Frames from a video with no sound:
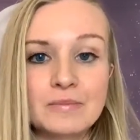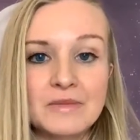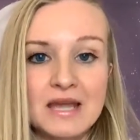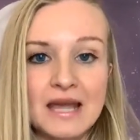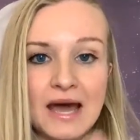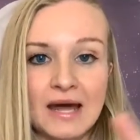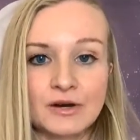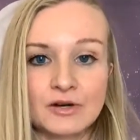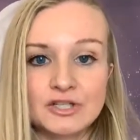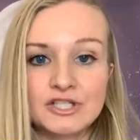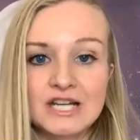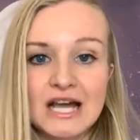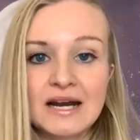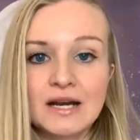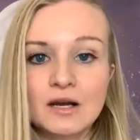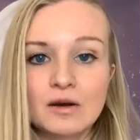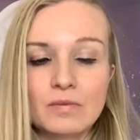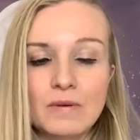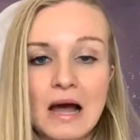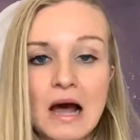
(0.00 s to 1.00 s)
the
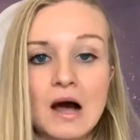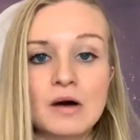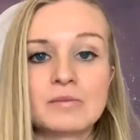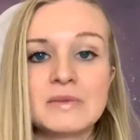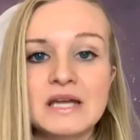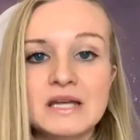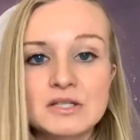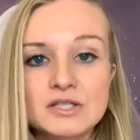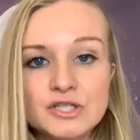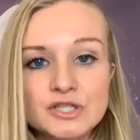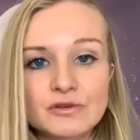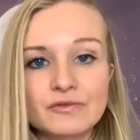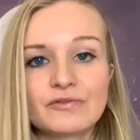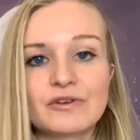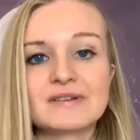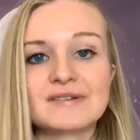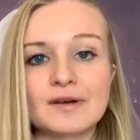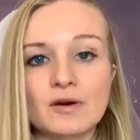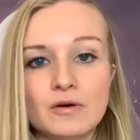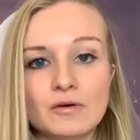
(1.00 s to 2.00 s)
energetic realm into
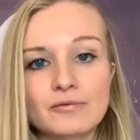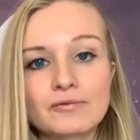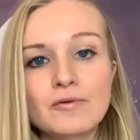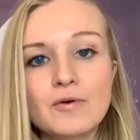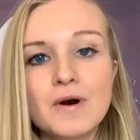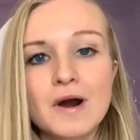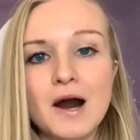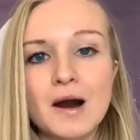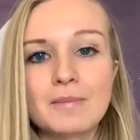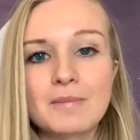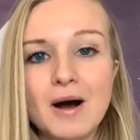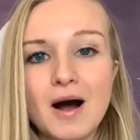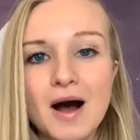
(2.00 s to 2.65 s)
physical form